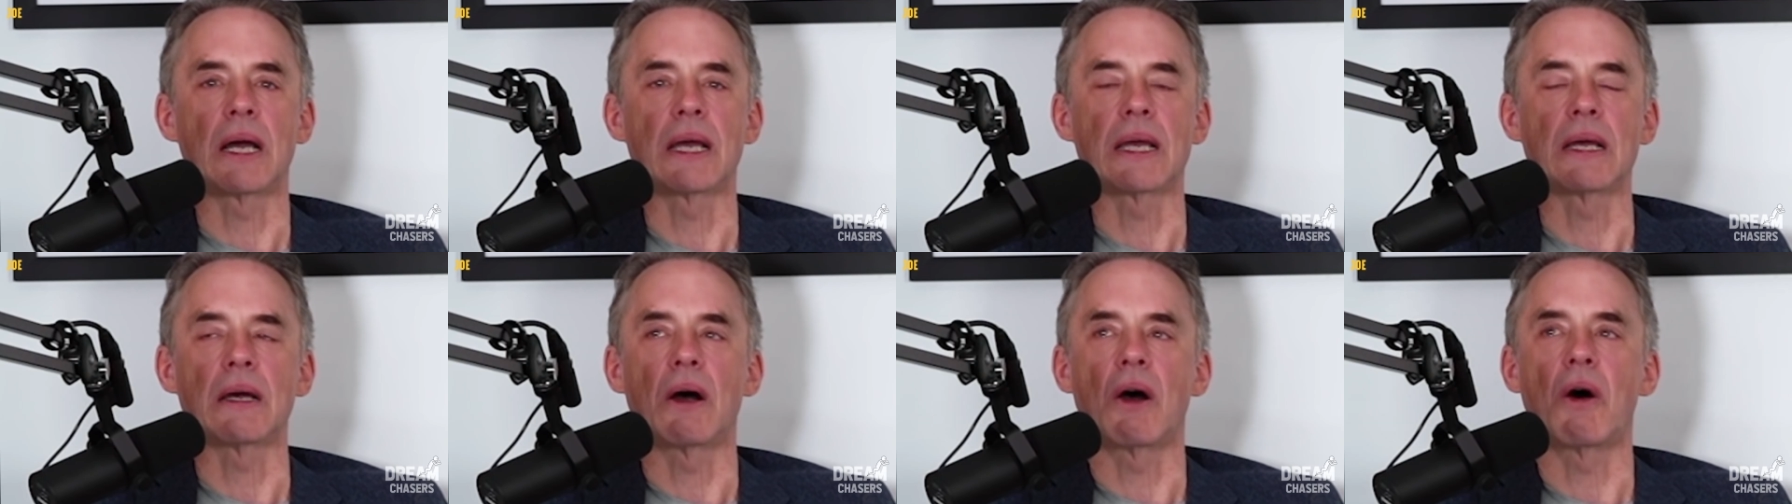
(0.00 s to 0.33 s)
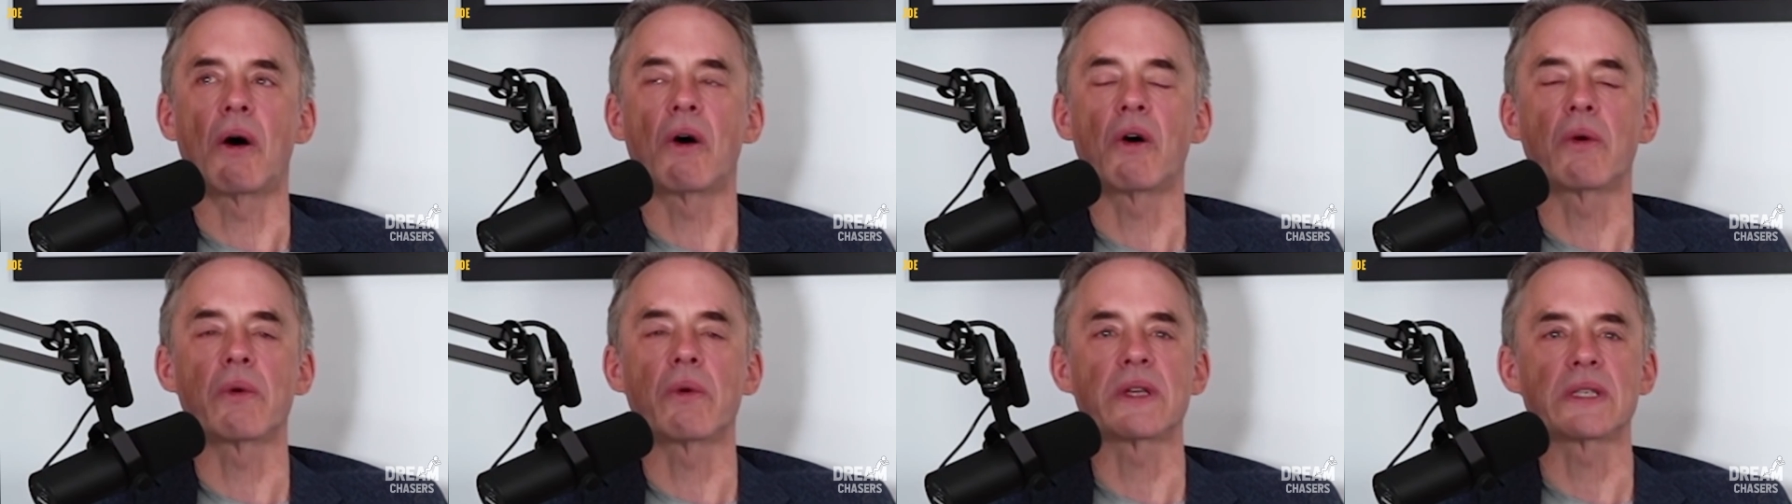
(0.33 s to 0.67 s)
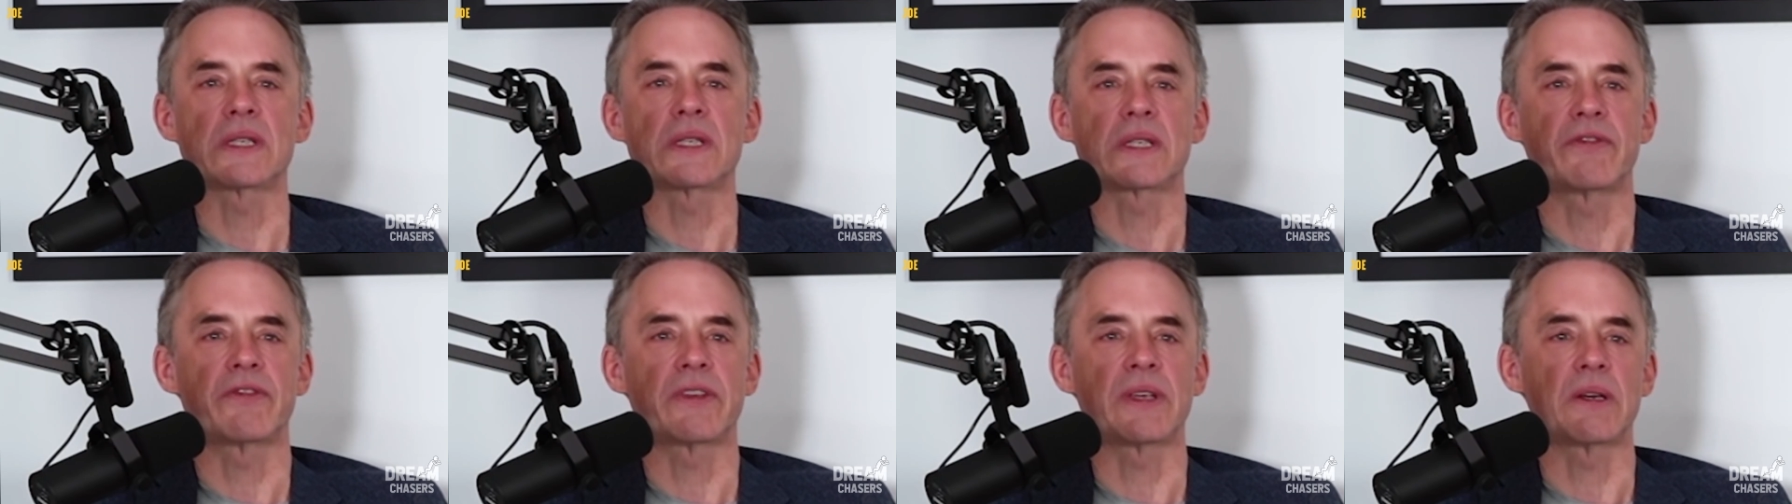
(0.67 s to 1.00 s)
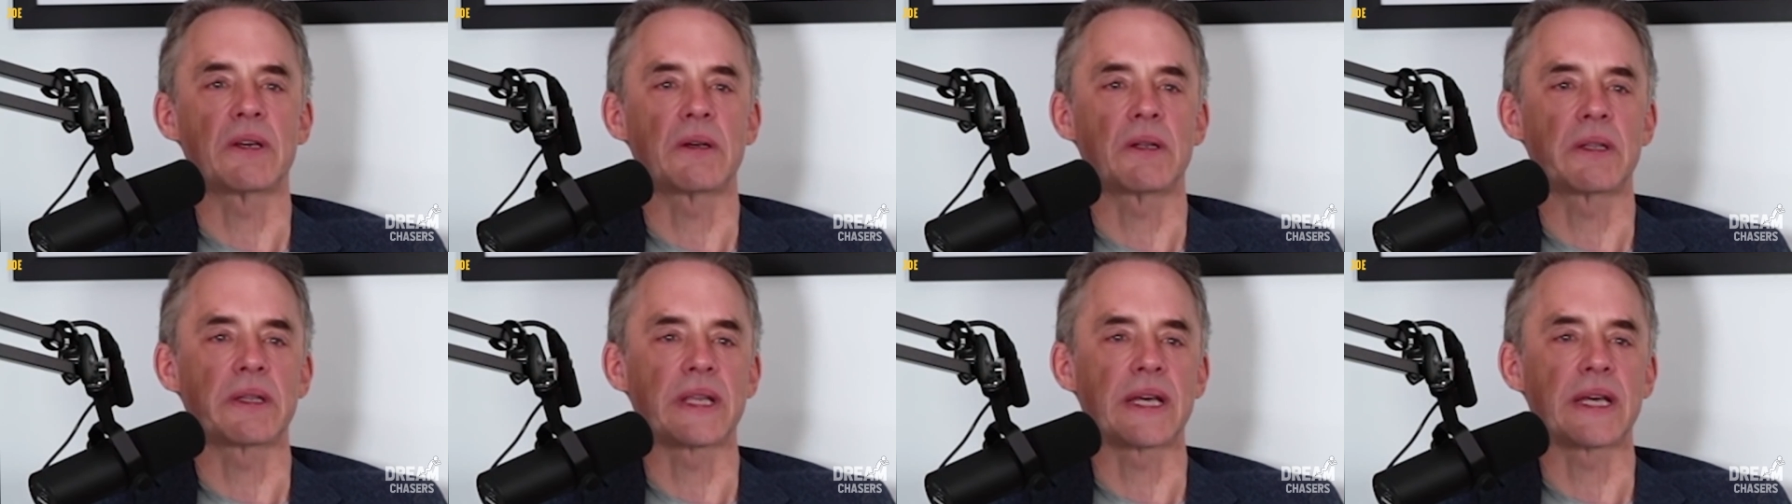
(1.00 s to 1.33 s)
I always
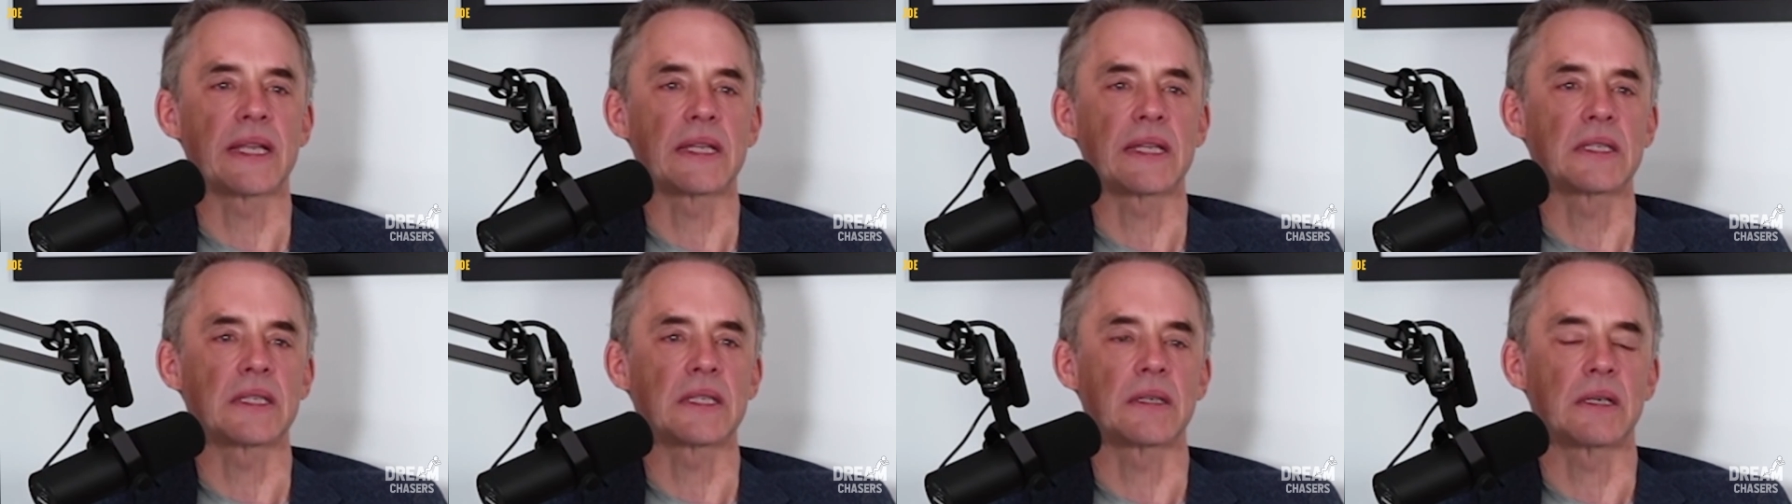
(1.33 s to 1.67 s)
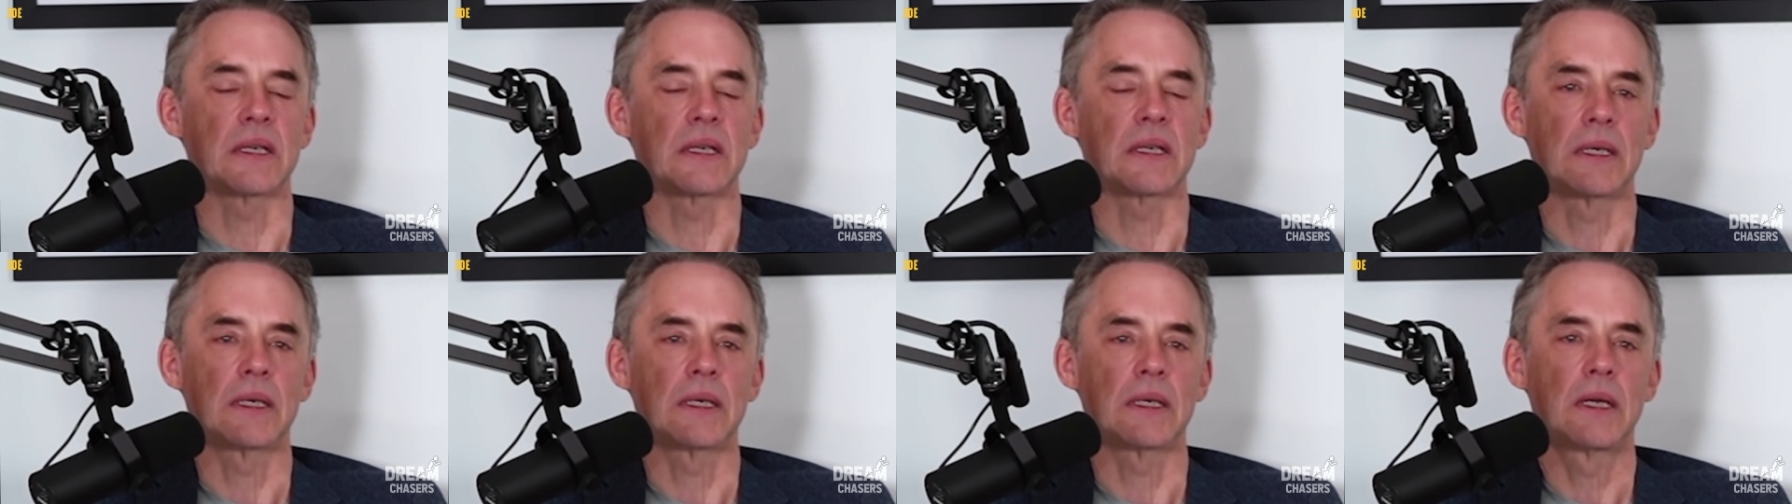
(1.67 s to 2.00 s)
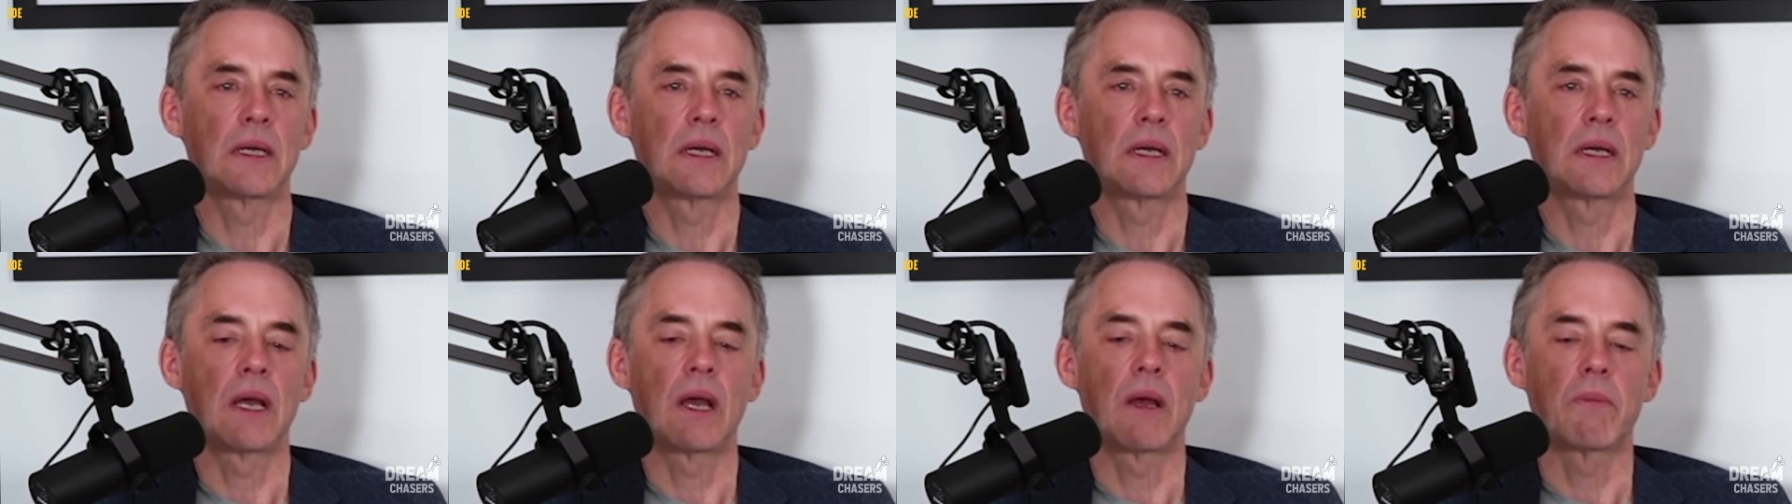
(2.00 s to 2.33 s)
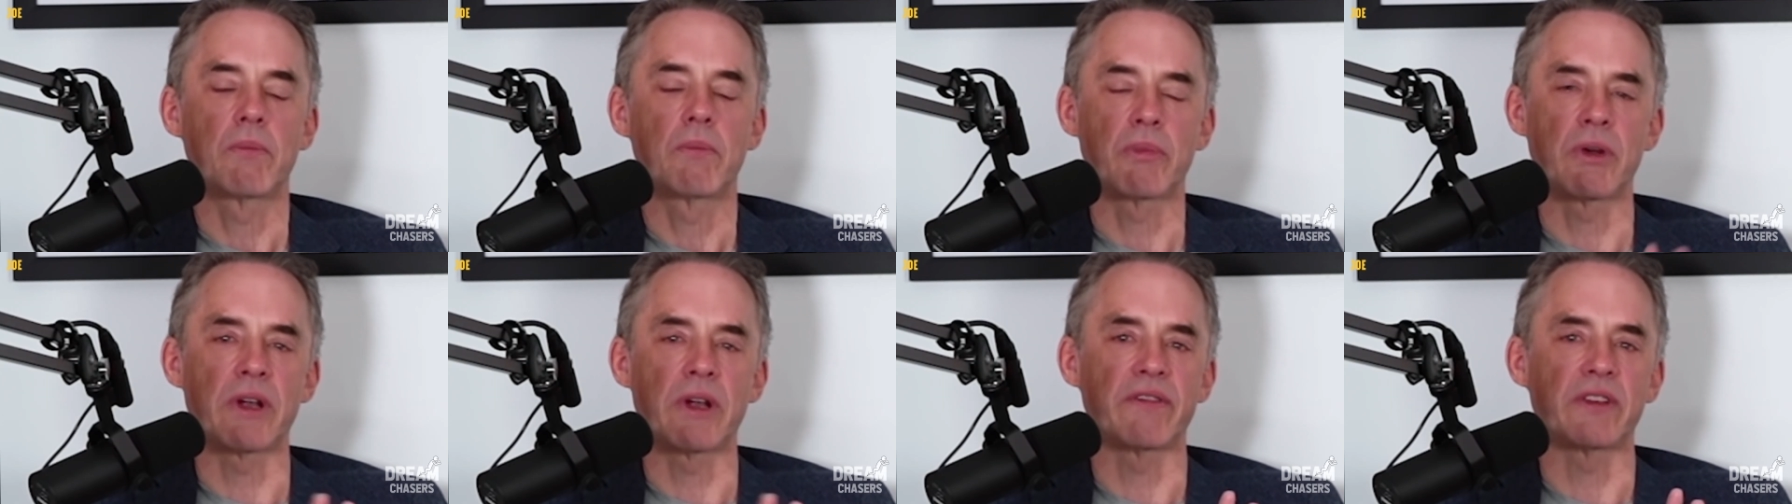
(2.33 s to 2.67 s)
feel that it's a